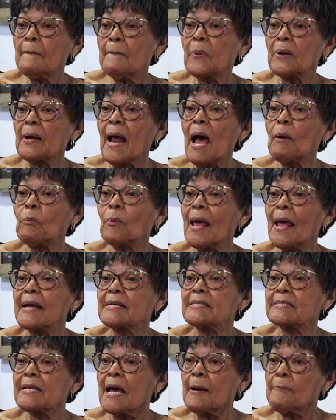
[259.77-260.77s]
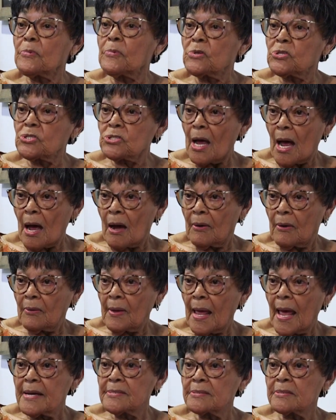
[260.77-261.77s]
But I would accept the
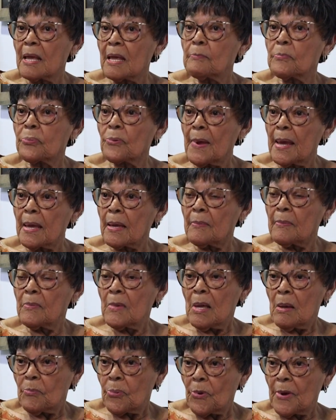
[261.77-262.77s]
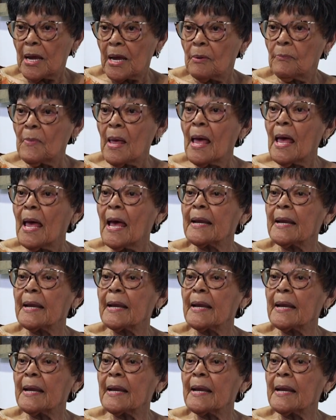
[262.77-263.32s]
child as they bring them,